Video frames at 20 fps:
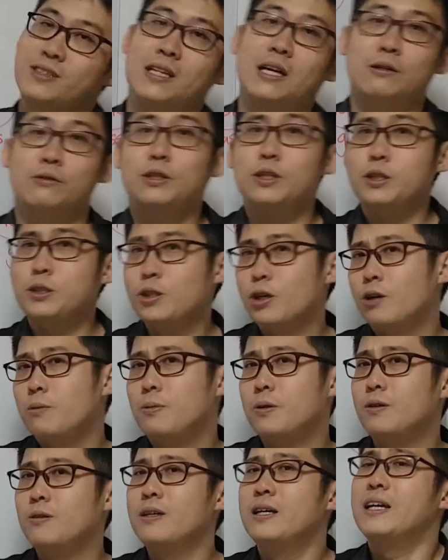Now, this
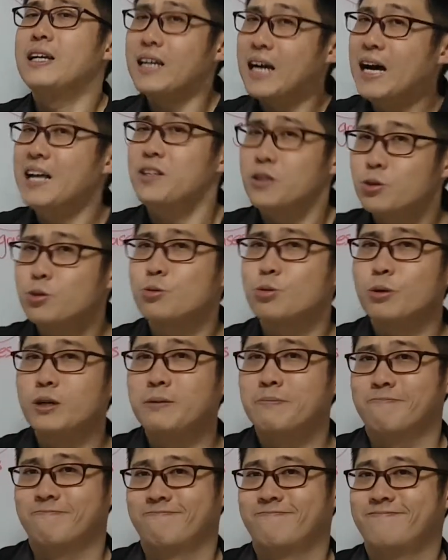noble can't
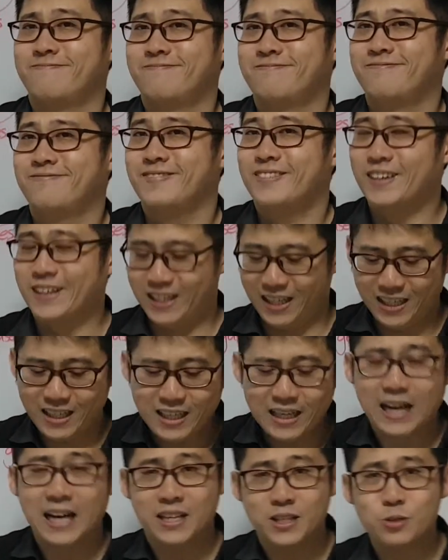swim, okay?
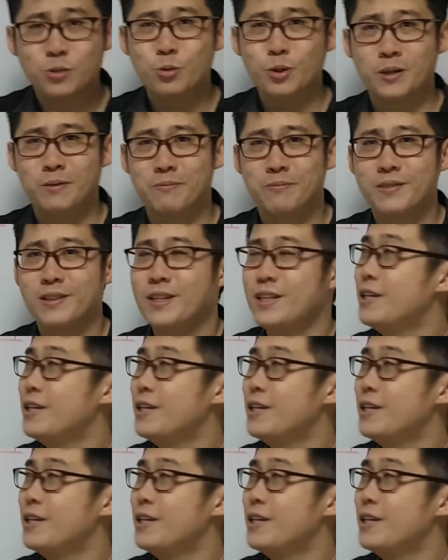He can't swim.